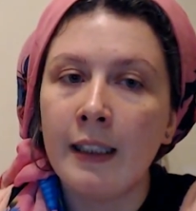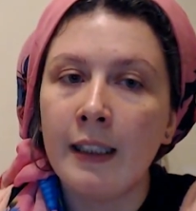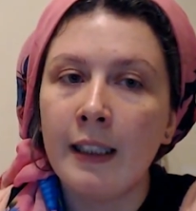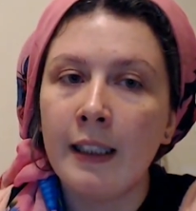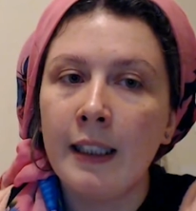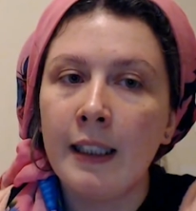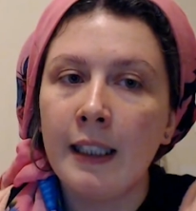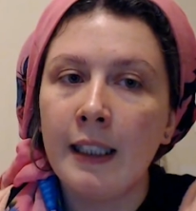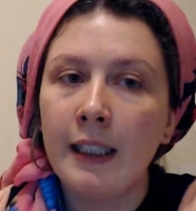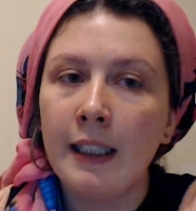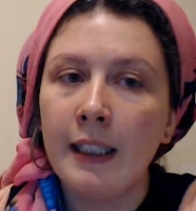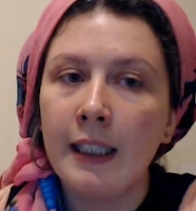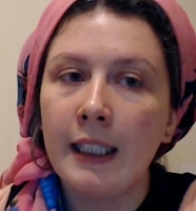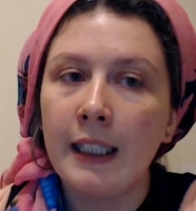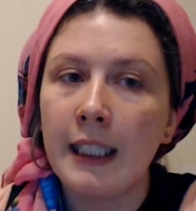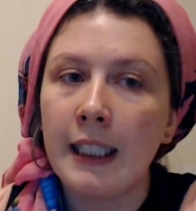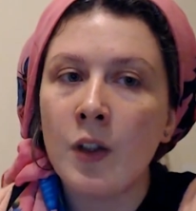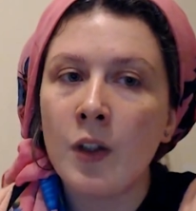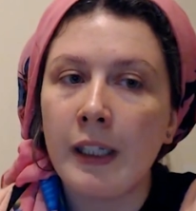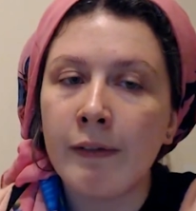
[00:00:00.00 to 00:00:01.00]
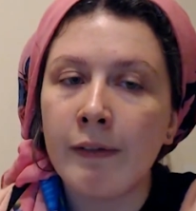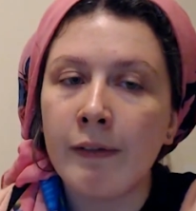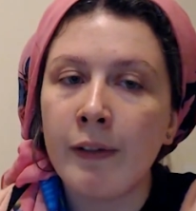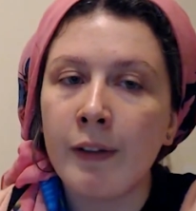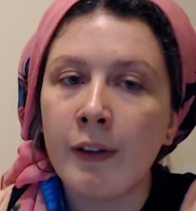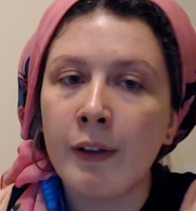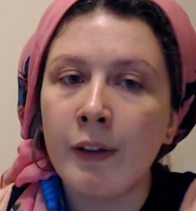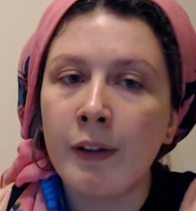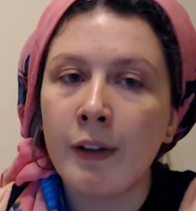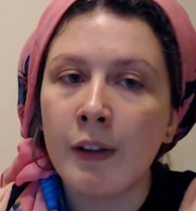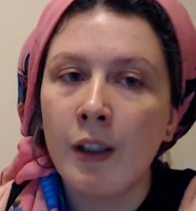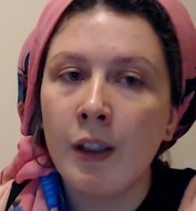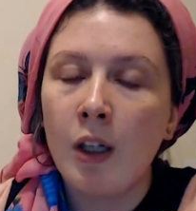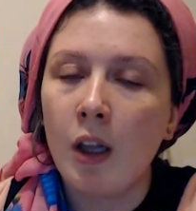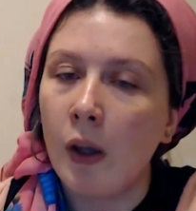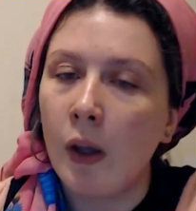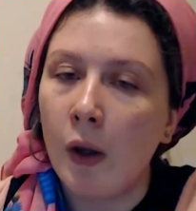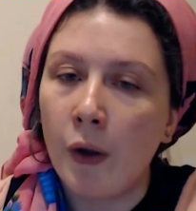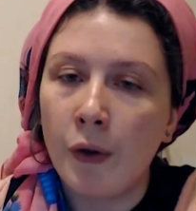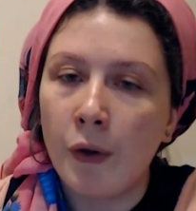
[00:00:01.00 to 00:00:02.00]
It's not even
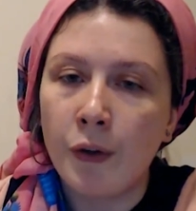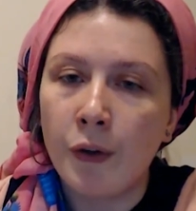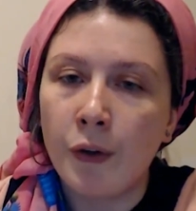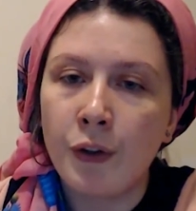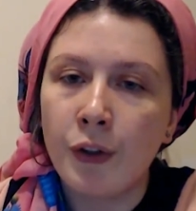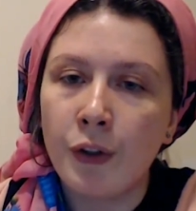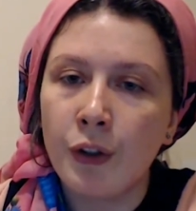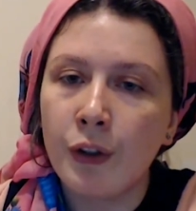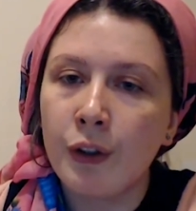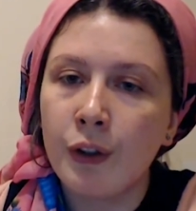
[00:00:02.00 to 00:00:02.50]
logical.